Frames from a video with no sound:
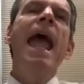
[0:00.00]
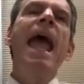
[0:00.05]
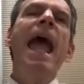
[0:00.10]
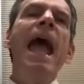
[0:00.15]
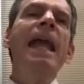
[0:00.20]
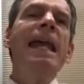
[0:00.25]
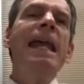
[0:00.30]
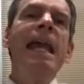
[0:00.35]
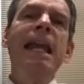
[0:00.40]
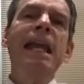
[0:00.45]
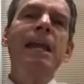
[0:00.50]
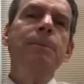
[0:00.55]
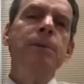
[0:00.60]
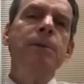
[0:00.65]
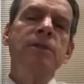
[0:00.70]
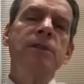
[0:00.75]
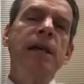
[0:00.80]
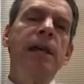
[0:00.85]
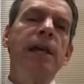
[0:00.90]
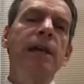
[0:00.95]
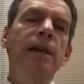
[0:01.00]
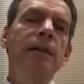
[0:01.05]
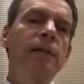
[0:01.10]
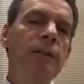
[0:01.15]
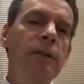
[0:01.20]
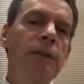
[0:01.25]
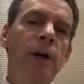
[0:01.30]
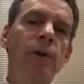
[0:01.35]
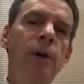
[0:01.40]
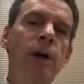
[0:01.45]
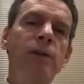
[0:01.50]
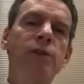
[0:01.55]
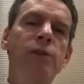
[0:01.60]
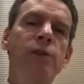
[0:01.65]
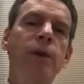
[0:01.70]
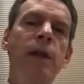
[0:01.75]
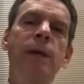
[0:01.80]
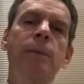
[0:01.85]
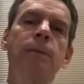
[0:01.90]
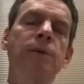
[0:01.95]
At any particular locus
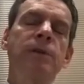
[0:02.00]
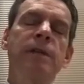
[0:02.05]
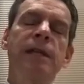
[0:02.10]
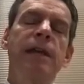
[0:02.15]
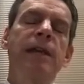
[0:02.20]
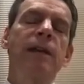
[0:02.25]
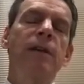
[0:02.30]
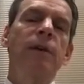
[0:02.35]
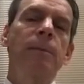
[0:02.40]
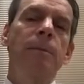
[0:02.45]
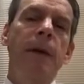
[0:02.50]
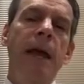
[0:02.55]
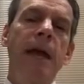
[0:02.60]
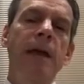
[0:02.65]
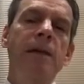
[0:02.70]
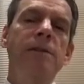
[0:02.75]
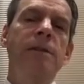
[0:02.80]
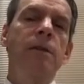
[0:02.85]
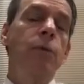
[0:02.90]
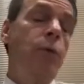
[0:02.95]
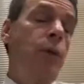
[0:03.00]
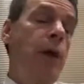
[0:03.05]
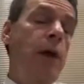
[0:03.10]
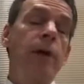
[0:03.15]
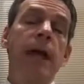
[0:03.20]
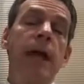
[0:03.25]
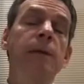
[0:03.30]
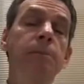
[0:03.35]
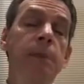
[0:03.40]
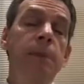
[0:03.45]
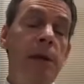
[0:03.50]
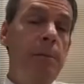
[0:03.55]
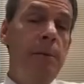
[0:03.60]
or any particular base, there can be a